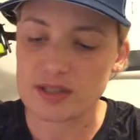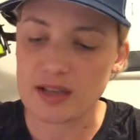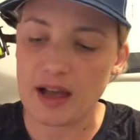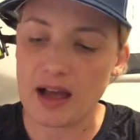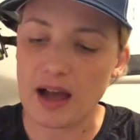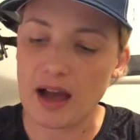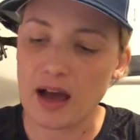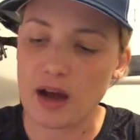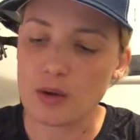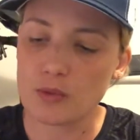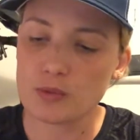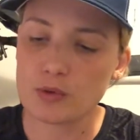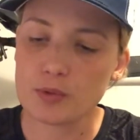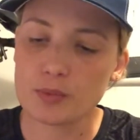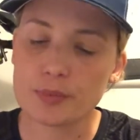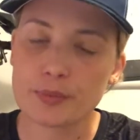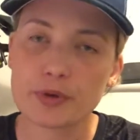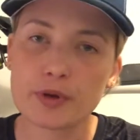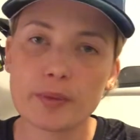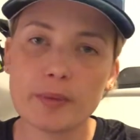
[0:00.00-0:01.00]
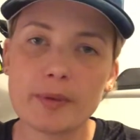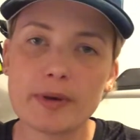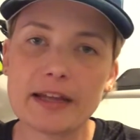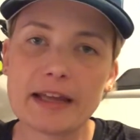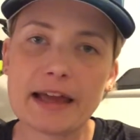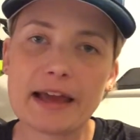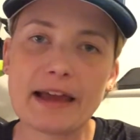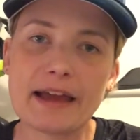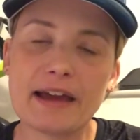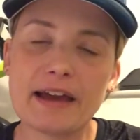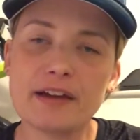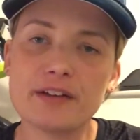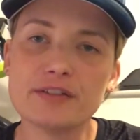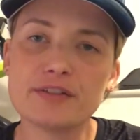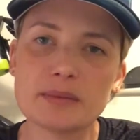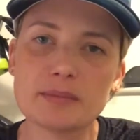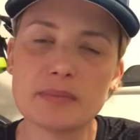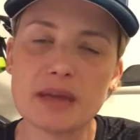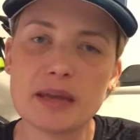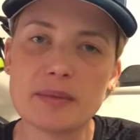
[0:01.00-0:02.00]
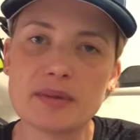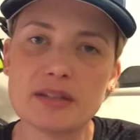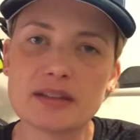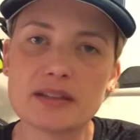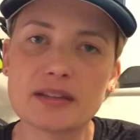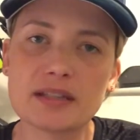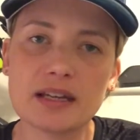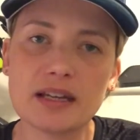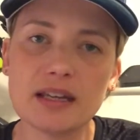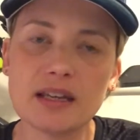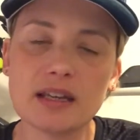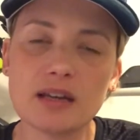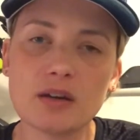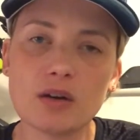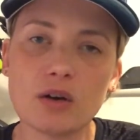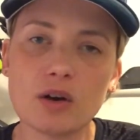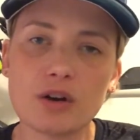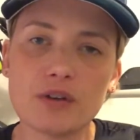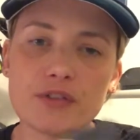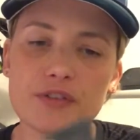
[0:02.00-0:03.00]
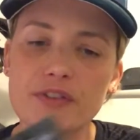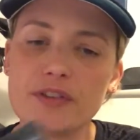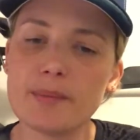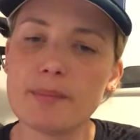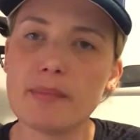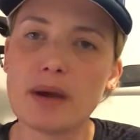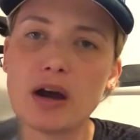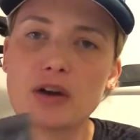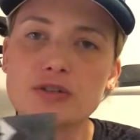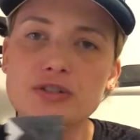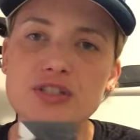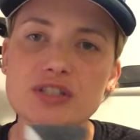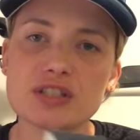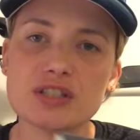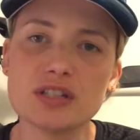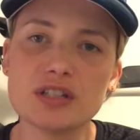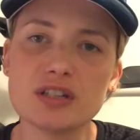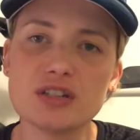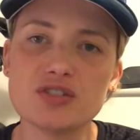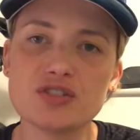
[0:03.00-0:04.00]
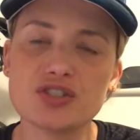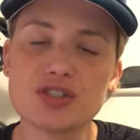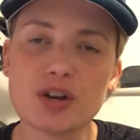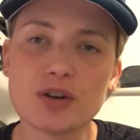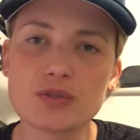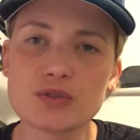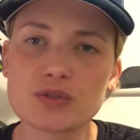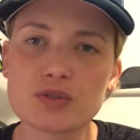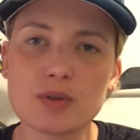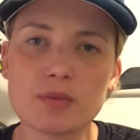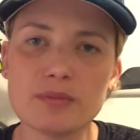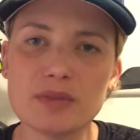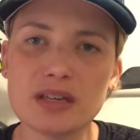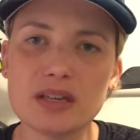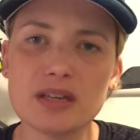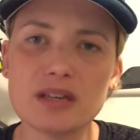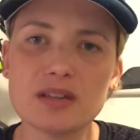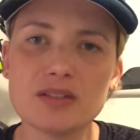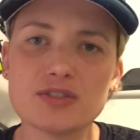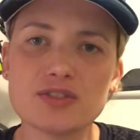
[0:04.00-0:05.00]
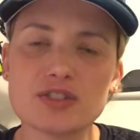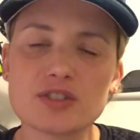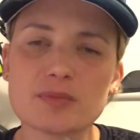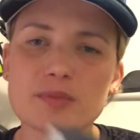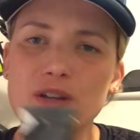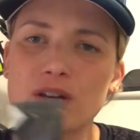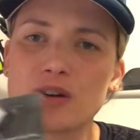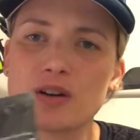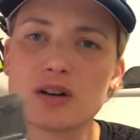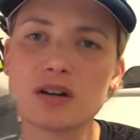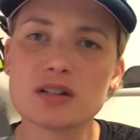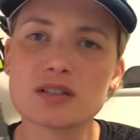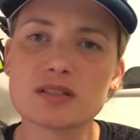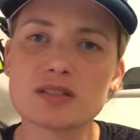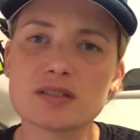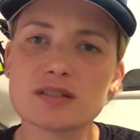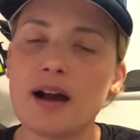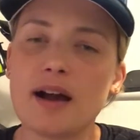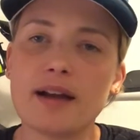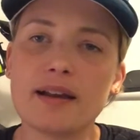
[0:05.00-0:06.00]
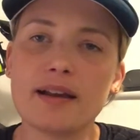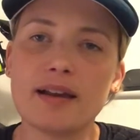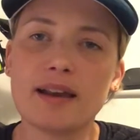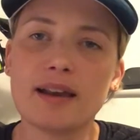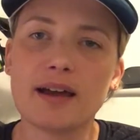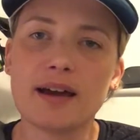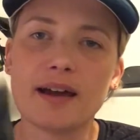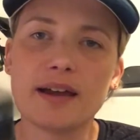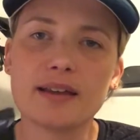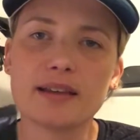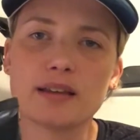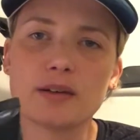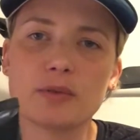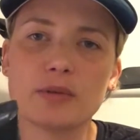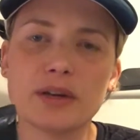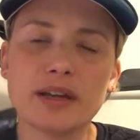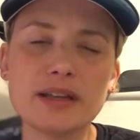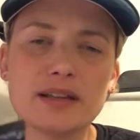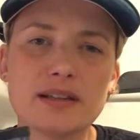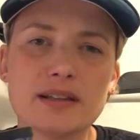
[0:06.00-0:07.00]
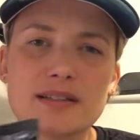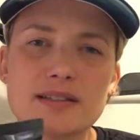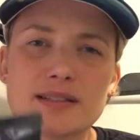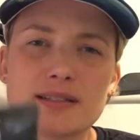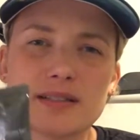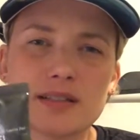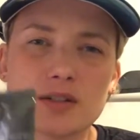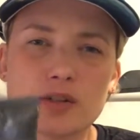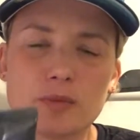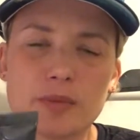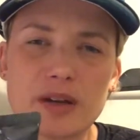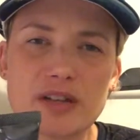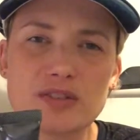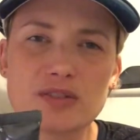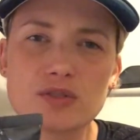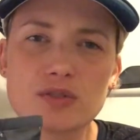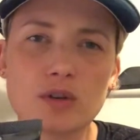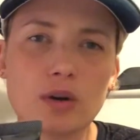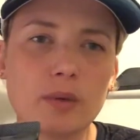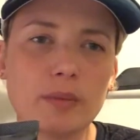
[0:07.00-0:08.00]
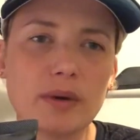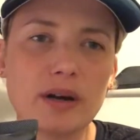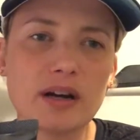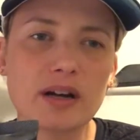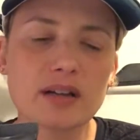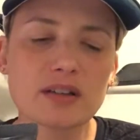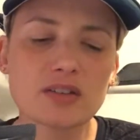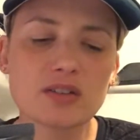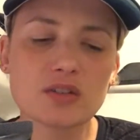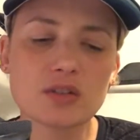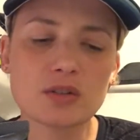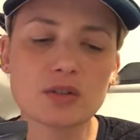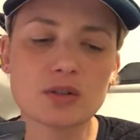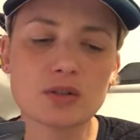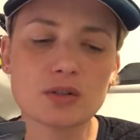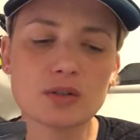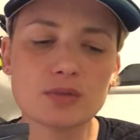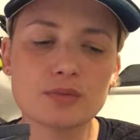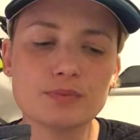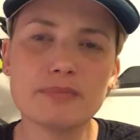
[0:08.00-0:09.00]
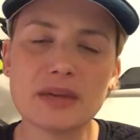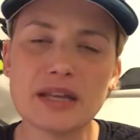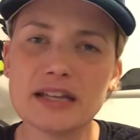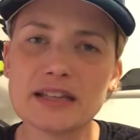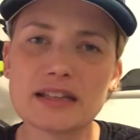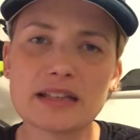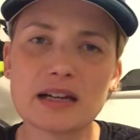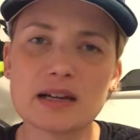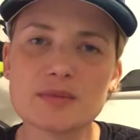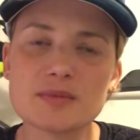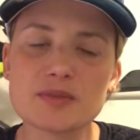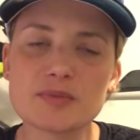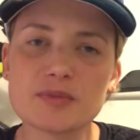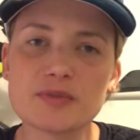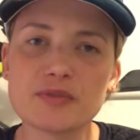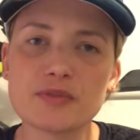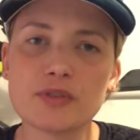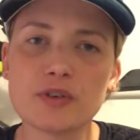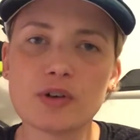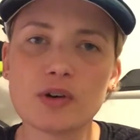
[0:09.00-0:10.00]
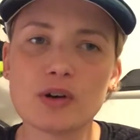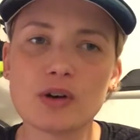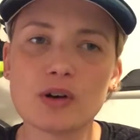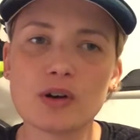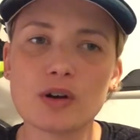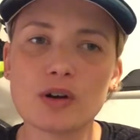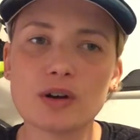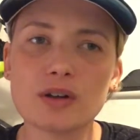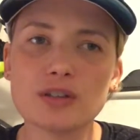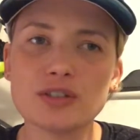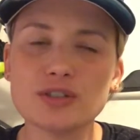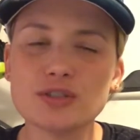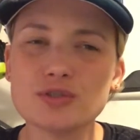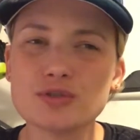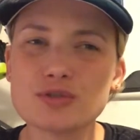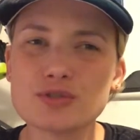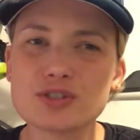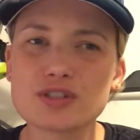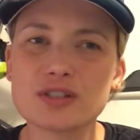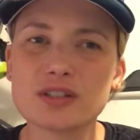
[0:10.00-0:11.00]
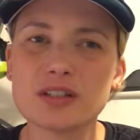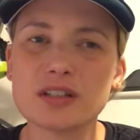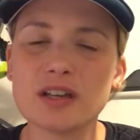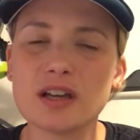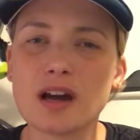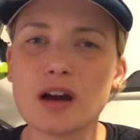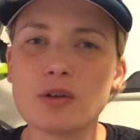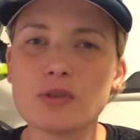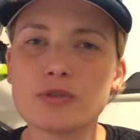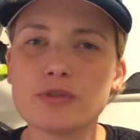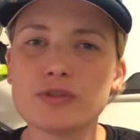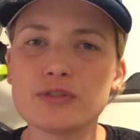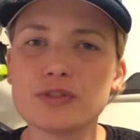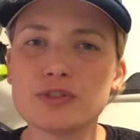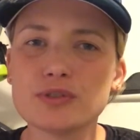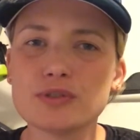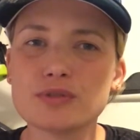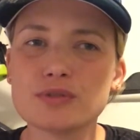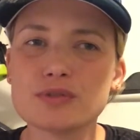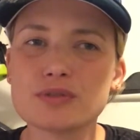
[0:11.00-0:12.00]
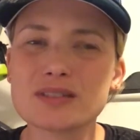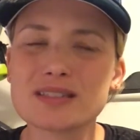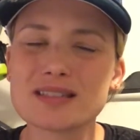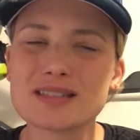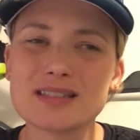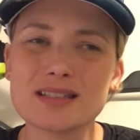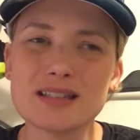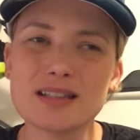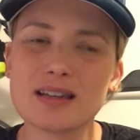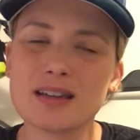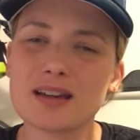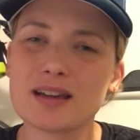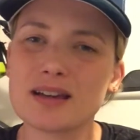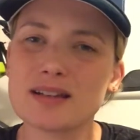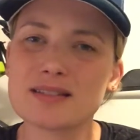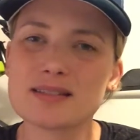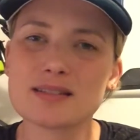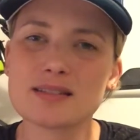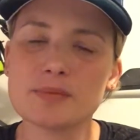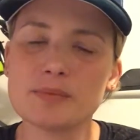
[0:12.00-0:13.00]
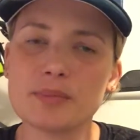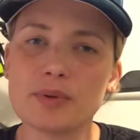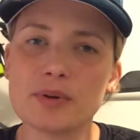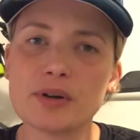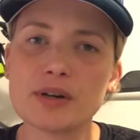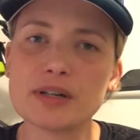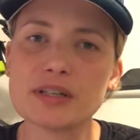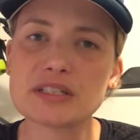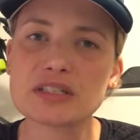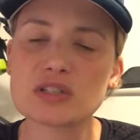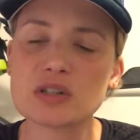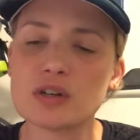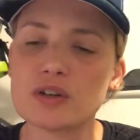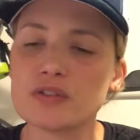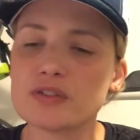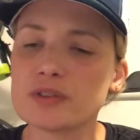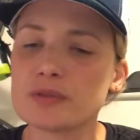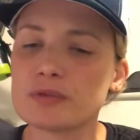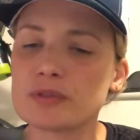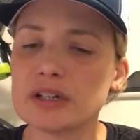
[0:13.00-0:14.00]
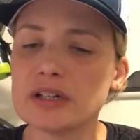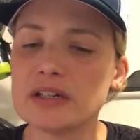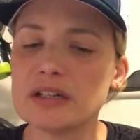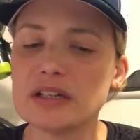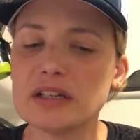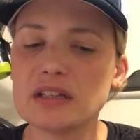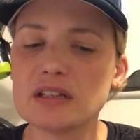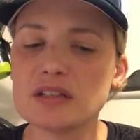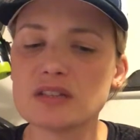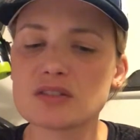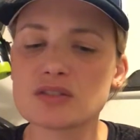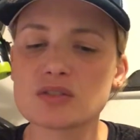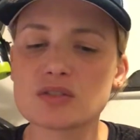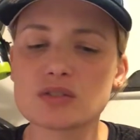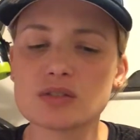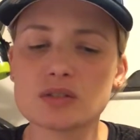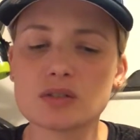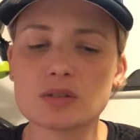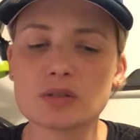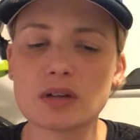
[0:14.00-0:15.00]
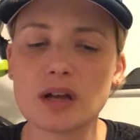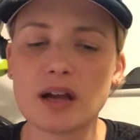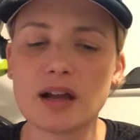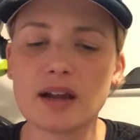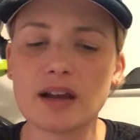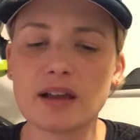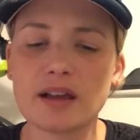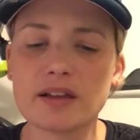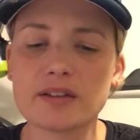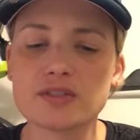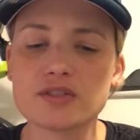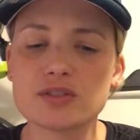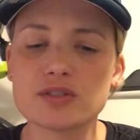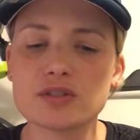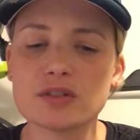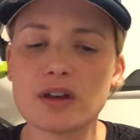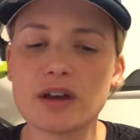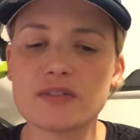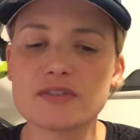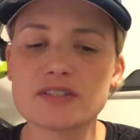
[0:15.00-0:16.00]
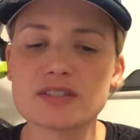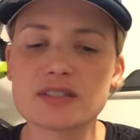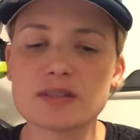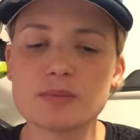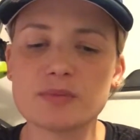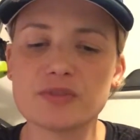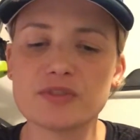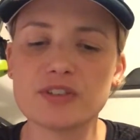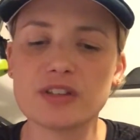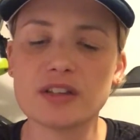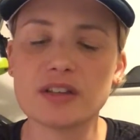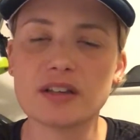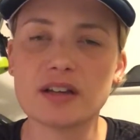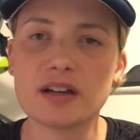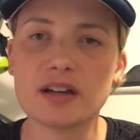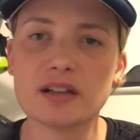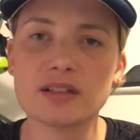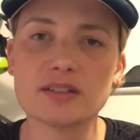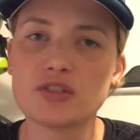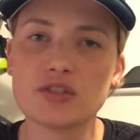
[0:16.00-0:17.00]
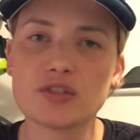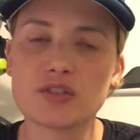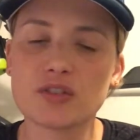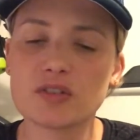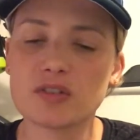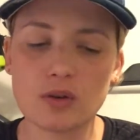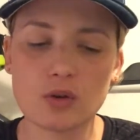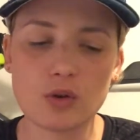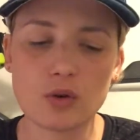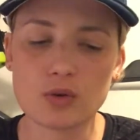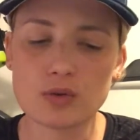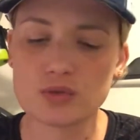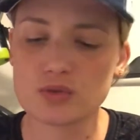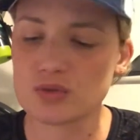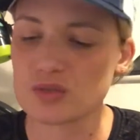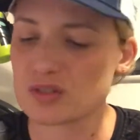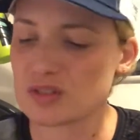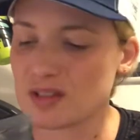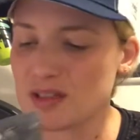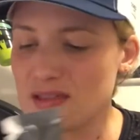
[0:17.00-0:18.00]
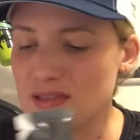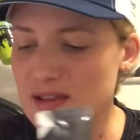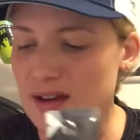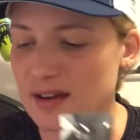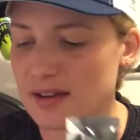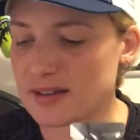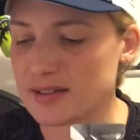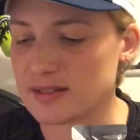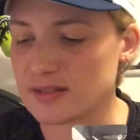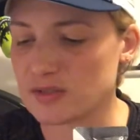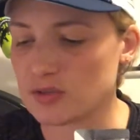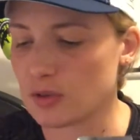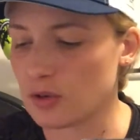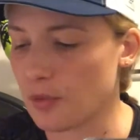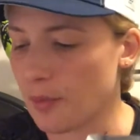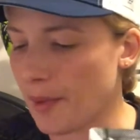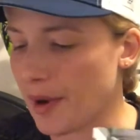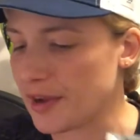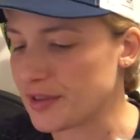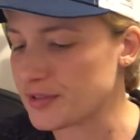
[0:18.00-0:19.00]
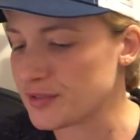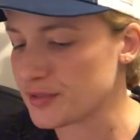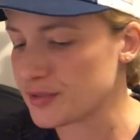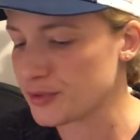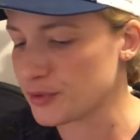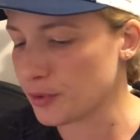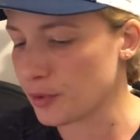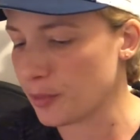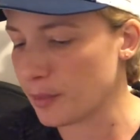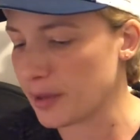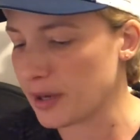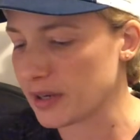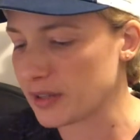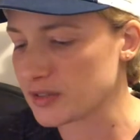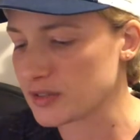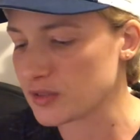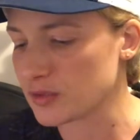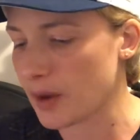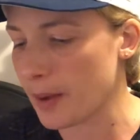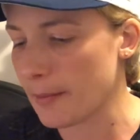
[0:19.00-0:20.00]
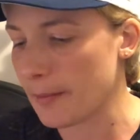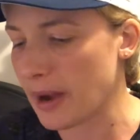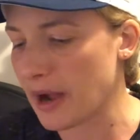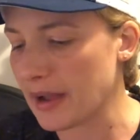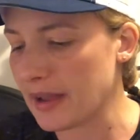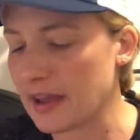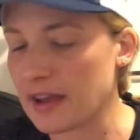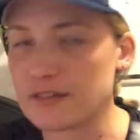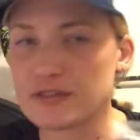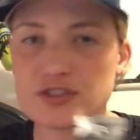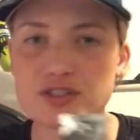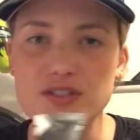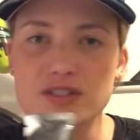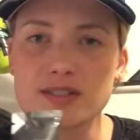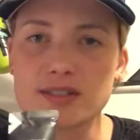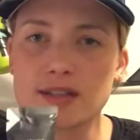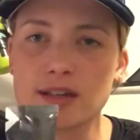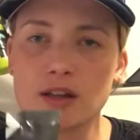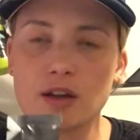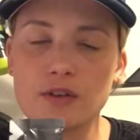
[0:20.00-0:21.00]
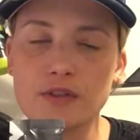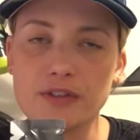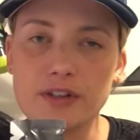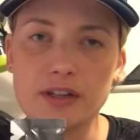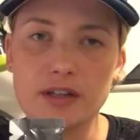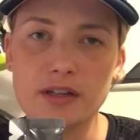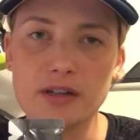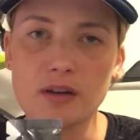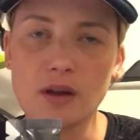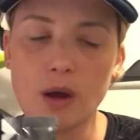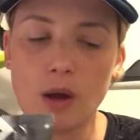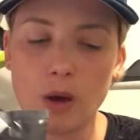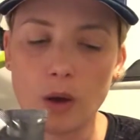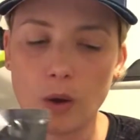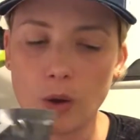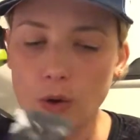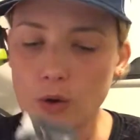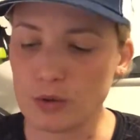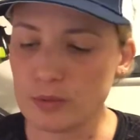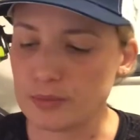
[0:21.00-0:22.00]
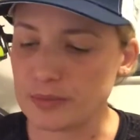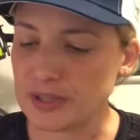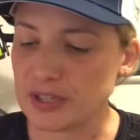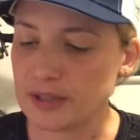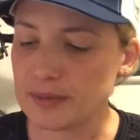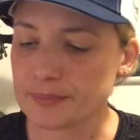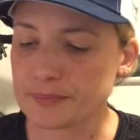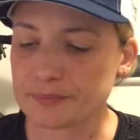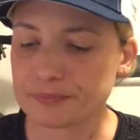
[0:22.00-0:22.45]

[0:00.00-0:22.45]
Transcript: I will probably have maybe three of the mountain gels on me, just because I like the way they sit on my stomach. So many times before, usually I will feel sick at some point of the running, so I like to have something that just goes nice on my stomach. So I might have just three of them on me.